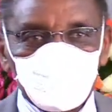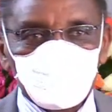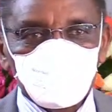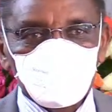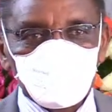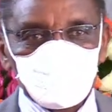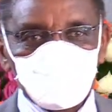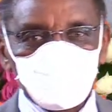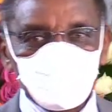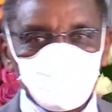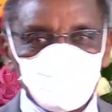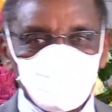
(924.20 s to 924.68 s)

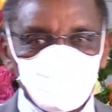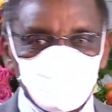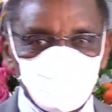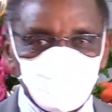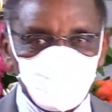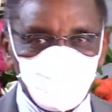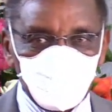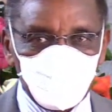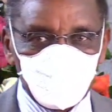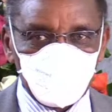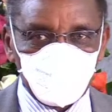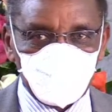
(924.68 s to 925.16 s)
yourself
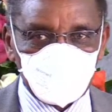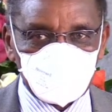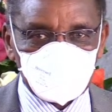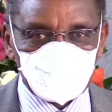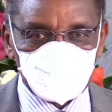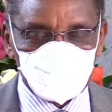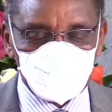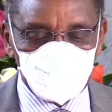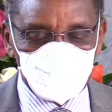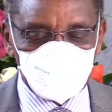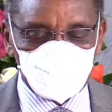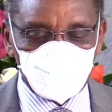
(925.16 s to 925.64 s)

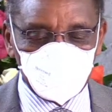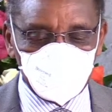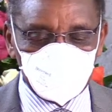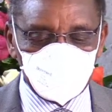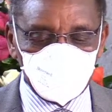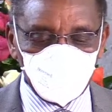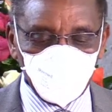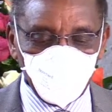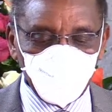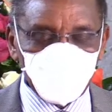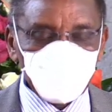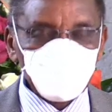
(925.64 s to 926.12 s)
vaccinated.
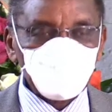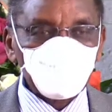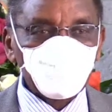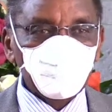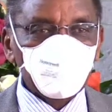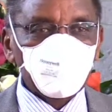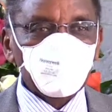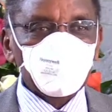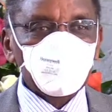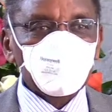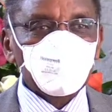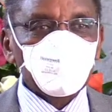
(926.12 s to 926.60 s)

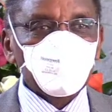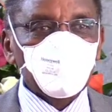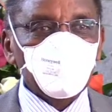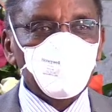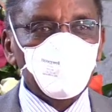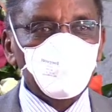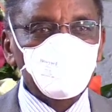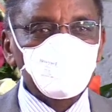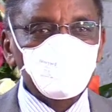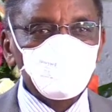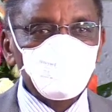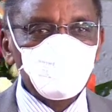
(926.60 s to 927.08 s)
And
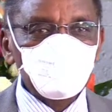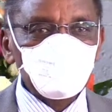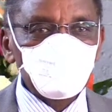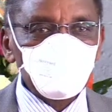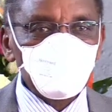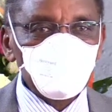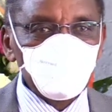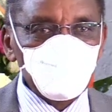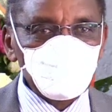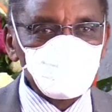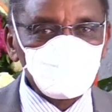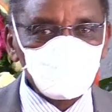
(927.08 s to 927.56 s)
if you
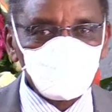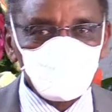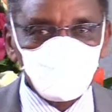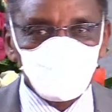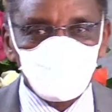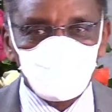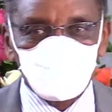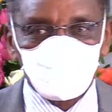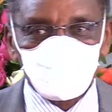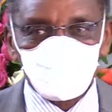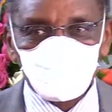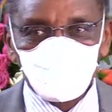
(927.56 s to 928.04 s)
must go
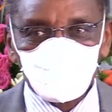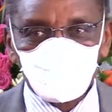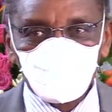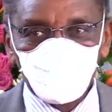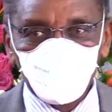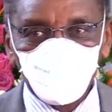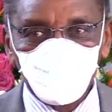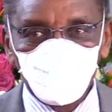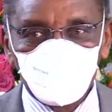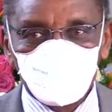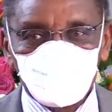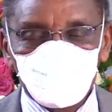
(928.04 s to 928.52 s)
into social
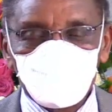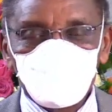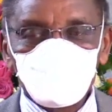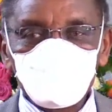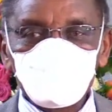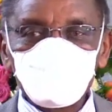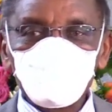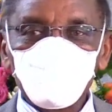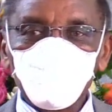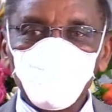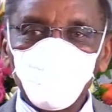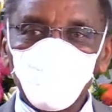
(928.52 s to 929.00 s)
places,
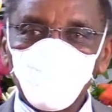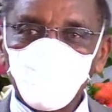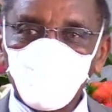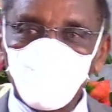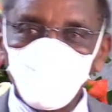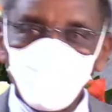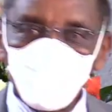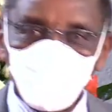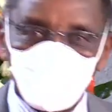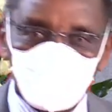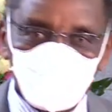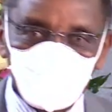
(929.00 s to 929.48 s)
keep
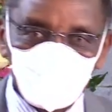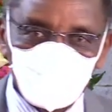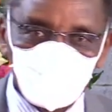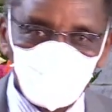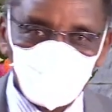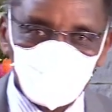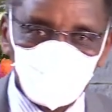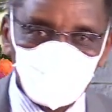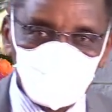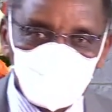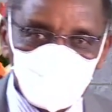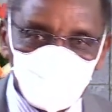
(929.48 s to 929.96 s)
your social
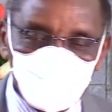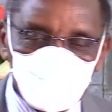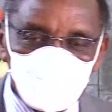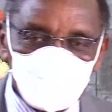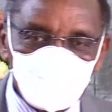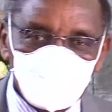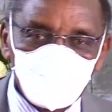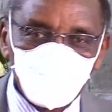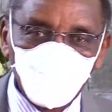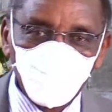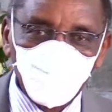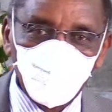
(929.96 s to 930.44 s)
distance.
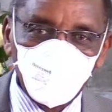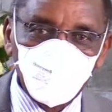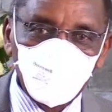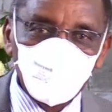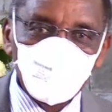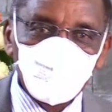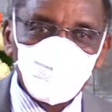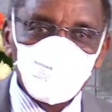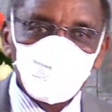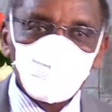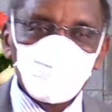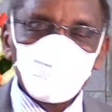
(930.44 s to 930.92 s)

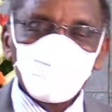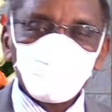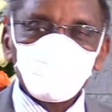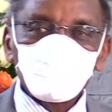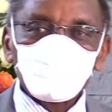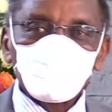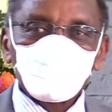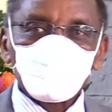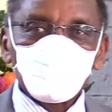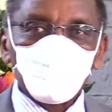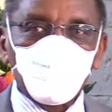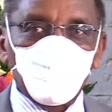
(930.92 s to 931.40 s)

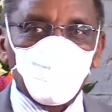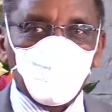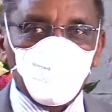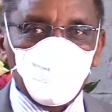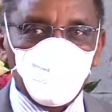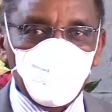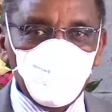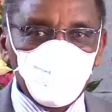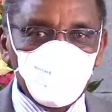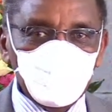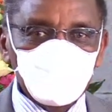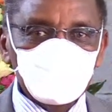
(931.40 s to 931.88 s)

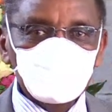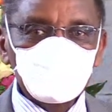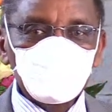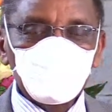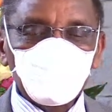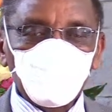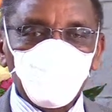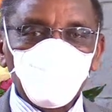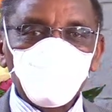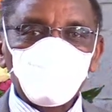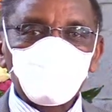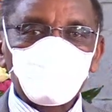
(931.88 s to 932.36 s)
And
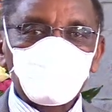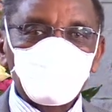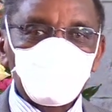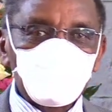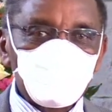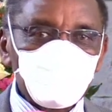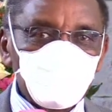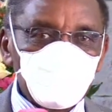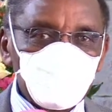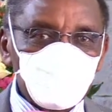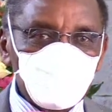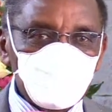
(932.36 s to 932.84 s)

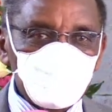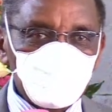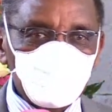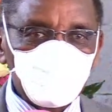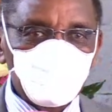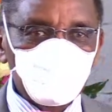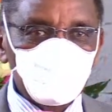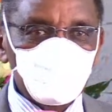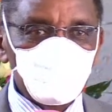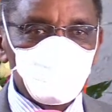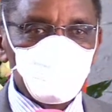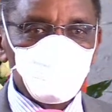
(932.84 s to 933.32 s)
if
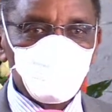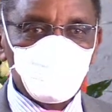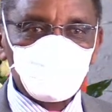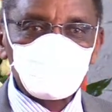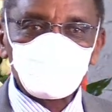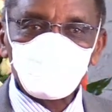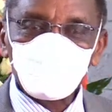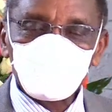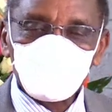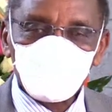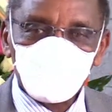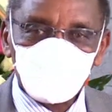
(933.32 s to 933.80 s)
you must be
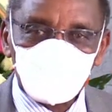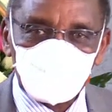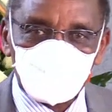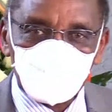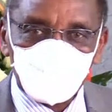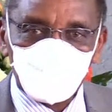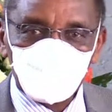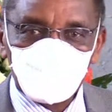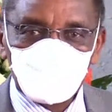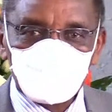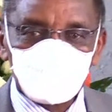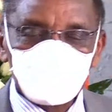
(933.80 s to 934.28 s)
very
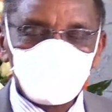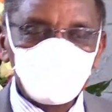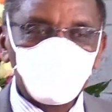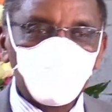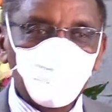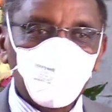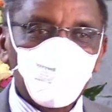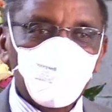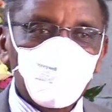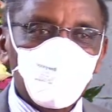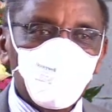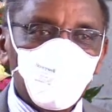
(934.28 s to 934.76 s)
close,
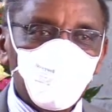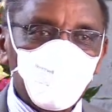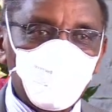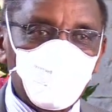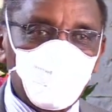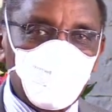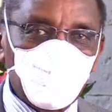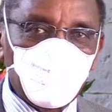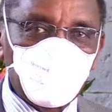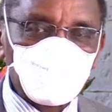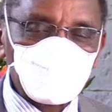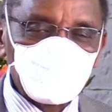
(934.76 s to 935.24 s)
wear
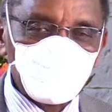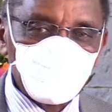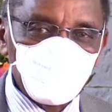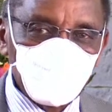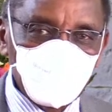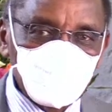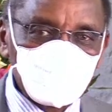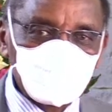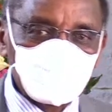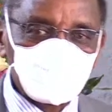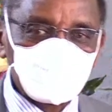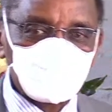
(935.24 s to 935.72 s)
a
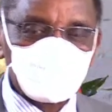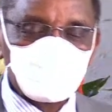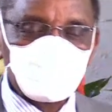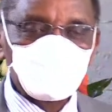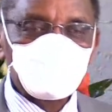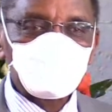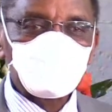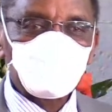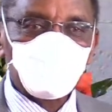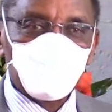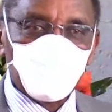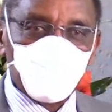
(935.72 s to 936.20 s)
mask,
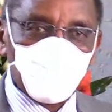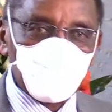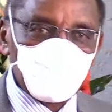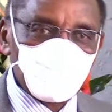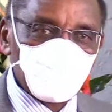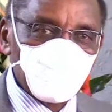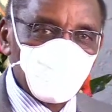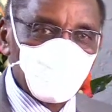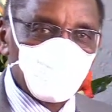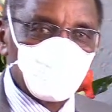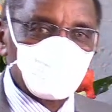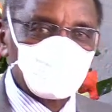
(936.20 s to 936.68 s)
hand
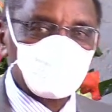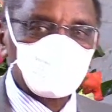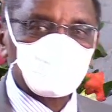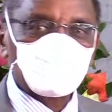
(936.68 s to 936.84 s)
wash,